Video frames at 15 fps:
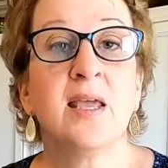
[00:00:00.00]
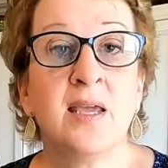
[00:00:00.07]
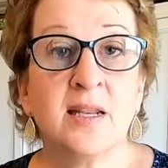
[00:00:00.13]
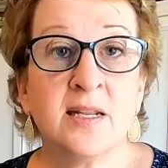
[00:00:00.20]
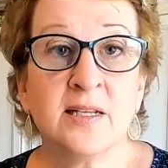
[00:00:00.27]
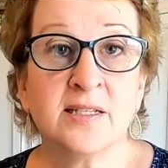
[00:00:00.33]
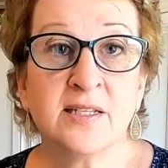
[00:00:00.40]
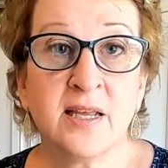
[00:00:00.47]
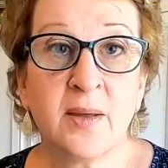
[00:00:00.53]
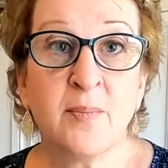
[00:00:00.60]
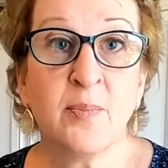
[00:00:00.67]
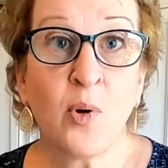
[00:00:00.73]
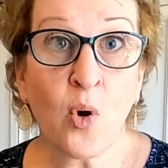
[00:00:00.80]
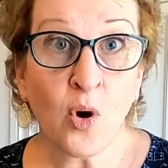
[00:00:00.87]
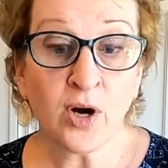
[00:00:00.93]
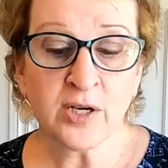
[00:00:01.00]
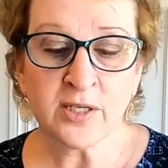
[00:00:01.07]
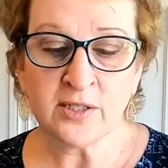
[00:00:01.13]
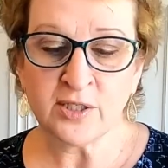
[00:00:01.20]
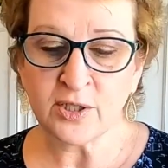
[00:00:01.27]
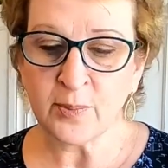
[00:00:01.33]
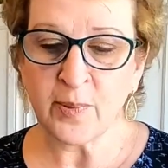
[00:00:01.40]
It is
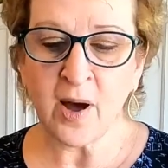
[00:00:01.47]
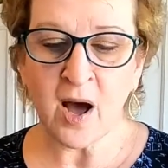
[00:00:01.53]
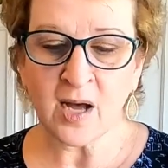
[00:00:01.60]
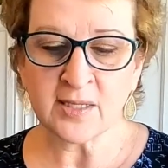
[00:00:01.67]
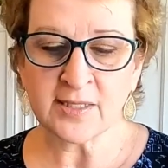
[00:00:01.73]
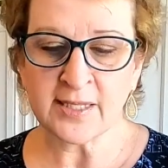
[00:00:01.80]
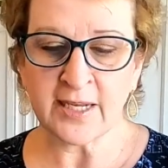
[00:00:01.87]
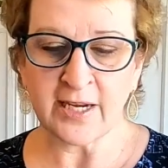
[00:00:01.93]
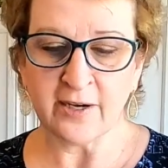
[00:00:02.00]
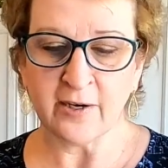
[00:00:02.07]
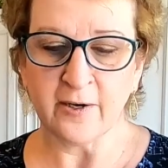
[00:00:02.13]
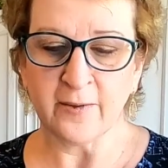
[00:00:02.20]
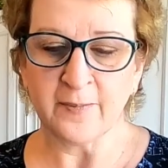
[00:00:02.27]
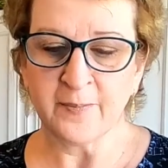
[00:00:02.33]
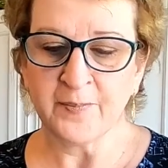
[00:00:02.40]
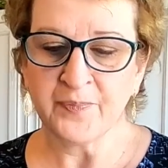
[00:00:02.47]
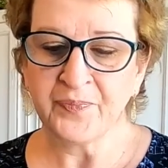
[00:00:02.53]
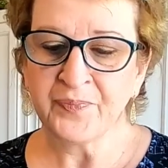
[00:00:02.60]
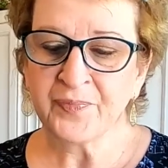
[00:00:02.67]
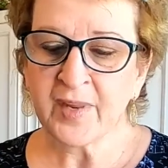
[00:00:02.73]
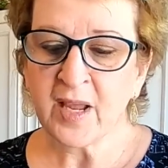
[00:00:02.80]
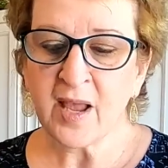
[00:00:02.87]
important to pause here
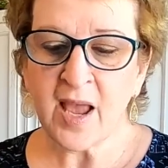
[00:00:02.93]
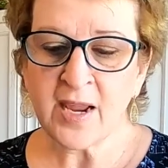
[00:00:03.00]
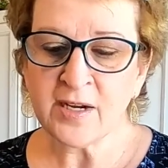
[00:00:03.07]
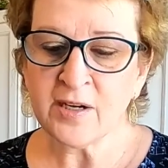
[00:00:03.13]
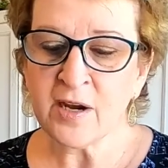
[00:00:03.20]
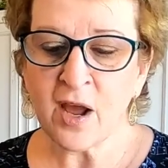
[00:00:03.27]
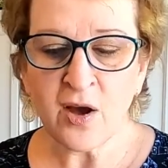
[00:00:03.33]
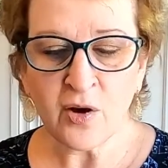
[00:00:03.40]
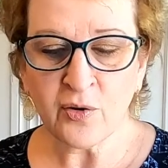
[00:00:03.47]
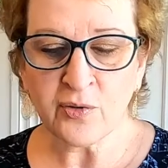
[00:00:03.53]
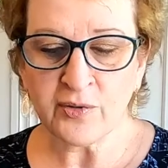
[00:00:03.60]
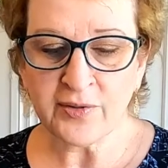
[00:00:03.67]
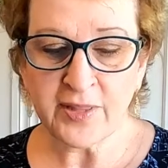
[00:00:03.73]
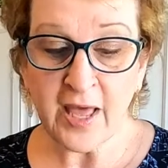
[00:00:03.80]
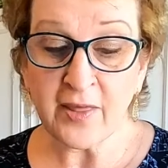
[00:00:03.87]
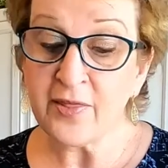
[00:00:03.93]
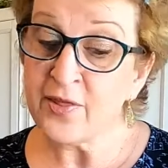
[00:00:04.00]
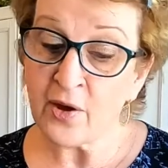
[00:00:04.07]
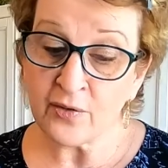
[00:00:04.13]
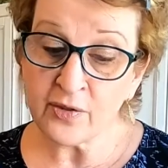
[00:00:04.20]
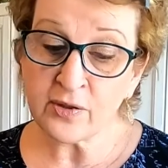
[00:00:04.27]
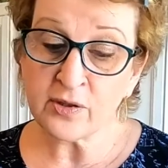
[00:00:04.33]
and know that
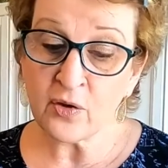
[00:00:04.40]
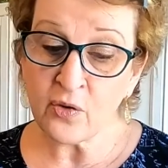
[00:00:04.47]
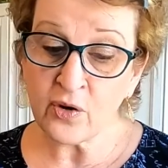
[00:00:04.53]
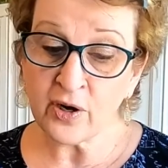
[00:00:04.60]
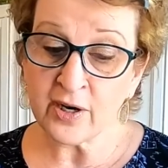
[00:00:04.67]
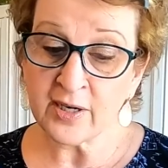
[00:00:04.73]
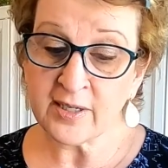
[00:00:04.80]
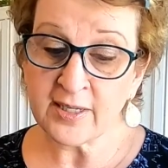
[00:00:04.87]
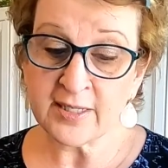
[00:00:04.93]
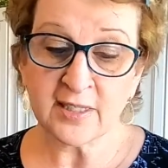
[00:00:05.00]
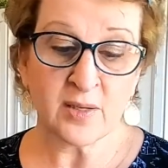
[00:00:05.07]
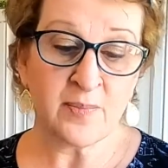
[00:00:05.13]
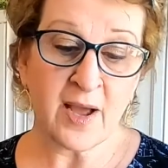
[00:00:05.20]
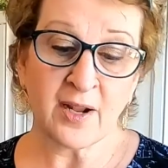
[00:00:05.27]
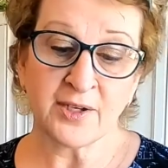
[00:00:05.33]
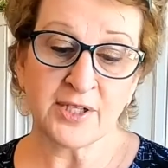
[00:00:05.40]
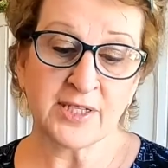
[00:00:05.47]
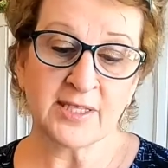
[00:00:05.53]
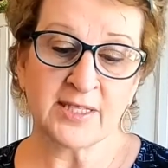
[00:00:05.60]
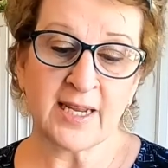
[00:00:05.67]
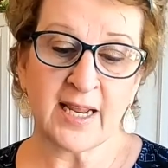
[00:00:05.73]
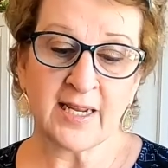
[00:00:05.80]
though the Lord is about
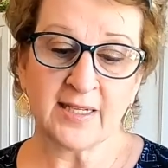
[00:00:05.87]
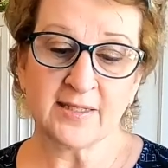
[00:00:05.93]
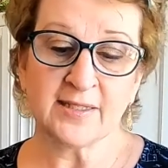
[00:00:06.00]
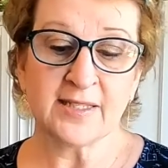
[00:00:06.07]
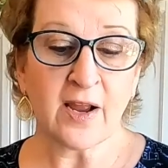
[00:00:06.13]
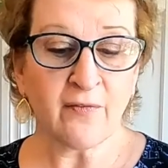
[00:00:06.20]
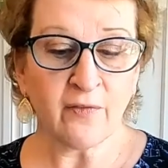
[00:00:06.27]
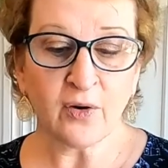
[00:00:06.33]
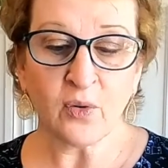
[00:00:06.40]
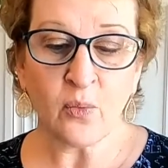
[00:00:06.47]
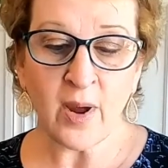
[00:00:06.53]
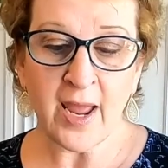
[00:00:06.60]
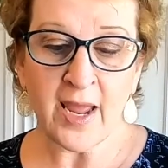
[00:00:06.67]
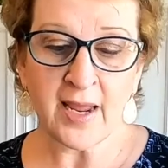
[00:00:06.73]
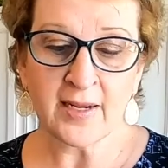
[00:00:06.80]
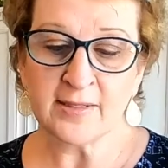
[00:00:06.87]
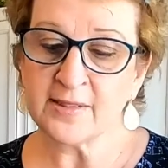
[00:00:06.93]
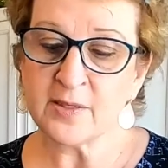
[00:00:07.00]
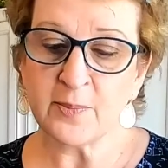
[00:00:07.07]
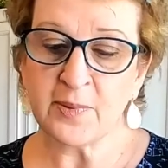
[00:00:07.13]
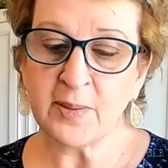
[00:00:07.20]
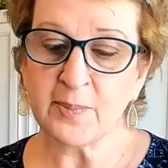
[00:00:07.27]
to state several ways
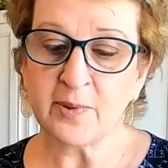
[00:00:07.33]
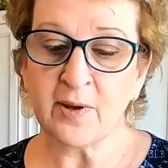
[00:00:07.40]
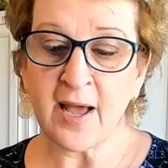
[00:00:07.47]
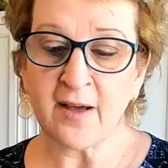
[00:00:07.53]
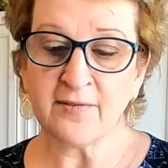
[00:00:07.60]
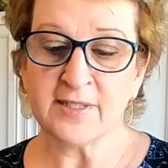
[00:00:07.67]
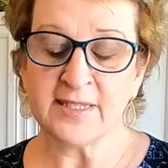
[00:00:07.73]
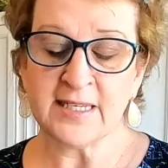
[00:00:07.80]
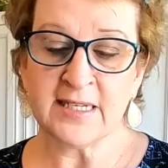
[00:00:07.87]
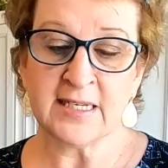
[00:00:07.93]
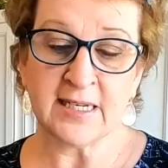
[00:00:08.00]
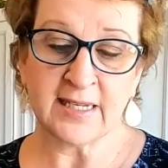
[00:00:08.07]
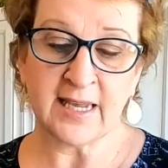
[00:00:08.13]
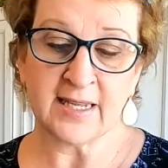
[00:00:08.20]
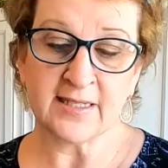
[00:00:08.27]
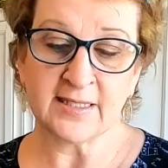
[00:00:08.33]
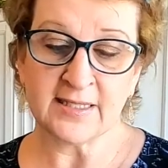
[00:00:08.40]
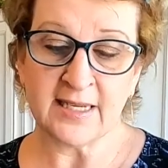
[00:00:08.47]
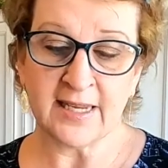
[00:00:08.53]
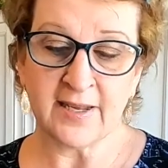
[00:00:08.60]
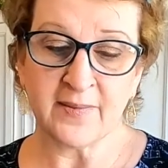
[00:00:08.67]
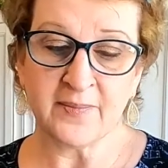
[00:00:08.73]
the people have sinned
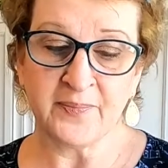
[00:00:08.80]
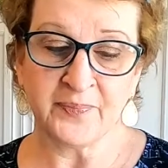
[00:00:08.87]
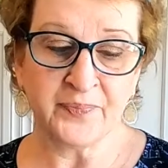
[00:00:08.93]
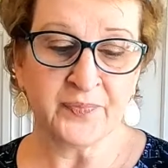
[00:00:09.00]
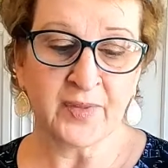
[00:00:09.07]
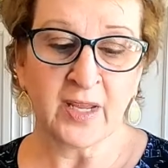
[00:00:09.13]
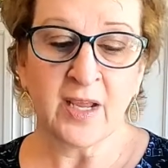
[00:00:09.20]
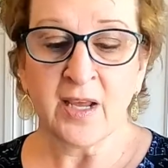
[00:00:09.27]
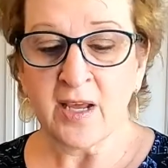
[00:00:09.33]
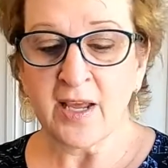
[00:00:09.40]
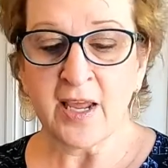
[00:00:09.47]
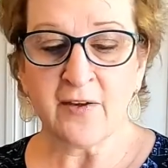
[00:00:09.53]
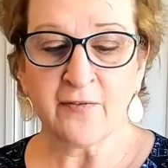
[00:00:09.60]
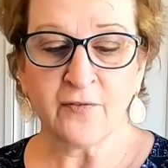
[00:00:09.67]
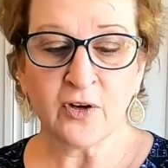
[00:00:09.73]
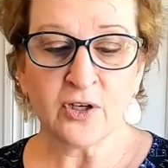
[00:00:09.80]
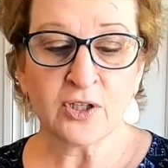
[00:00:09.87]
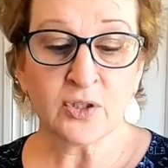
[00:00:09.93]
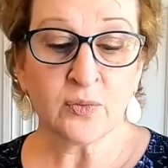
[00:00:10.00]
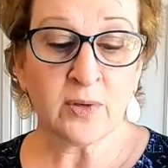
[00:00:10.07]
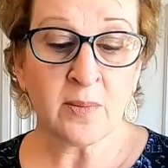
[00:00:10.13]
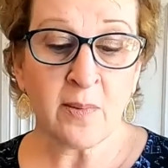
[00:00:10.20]
against Him, He
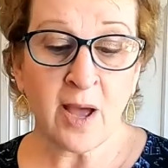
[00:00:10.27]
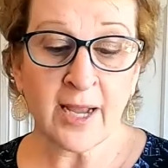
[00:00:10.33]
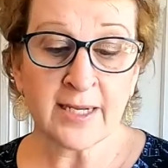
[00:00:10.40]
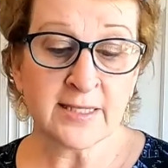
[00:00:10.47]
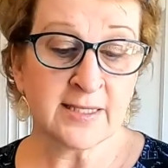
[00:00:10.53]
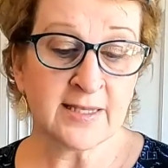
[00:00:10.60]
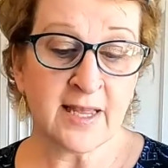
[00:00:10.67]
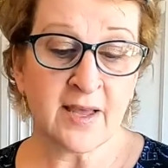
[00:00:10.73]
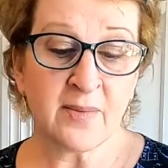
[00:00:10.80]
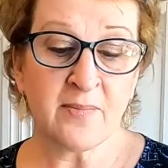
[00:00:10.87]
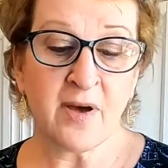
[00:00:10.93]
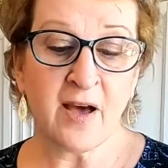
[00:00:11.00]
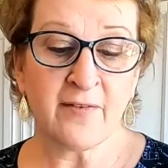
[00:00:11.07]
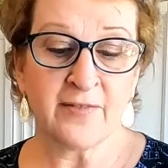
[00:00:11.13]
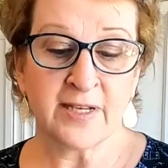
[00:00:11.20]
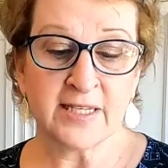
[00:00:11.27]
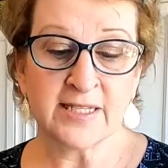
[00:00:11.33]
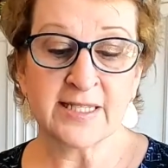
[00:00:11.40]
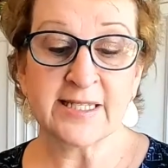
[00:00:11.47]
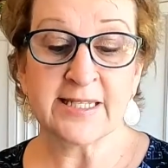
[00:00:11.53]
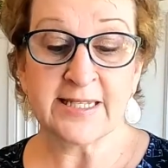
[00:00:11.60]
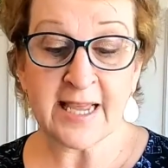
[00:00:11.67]
first reminds them of
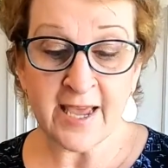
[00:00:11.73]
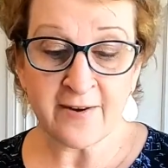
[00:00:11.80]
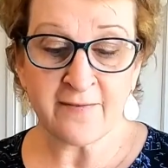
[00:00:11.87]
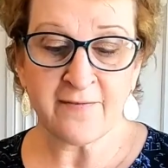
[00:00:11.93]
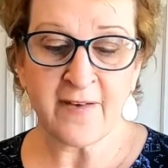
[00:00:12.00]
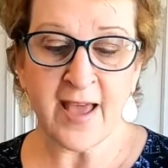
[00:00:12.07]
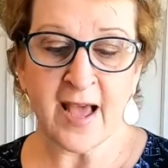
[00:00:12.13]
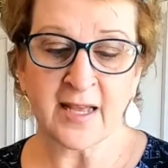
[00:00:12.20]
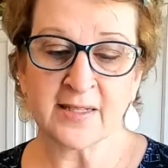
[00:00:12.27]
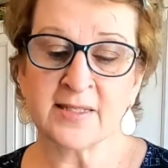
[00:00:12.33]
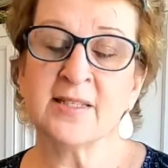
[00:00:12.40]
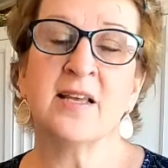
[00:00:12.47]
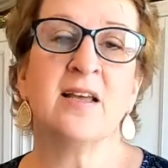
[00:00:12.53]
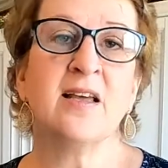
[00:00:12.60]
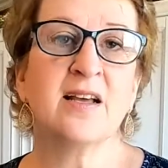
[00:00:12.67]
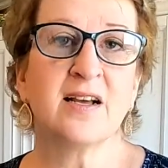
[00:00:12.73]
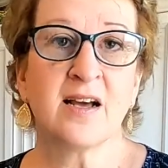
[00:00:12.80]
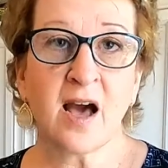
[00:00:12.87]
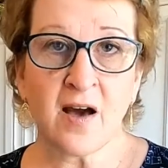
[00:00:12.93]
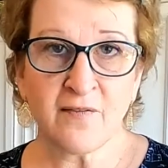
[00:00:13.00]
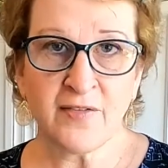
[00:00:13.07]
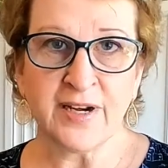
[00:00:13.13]
His steadfast
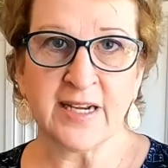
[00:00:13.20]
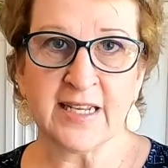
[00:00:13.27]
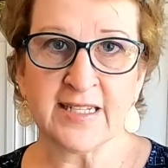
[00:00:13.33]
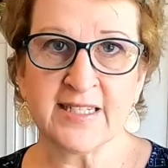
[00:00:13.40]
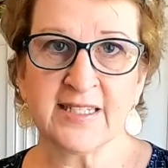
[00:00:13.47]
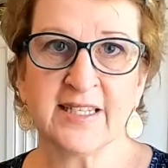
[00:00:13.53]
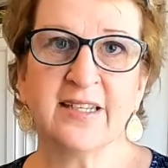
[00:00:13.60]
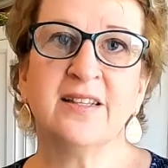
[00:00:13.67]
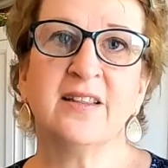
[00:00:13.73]
covenant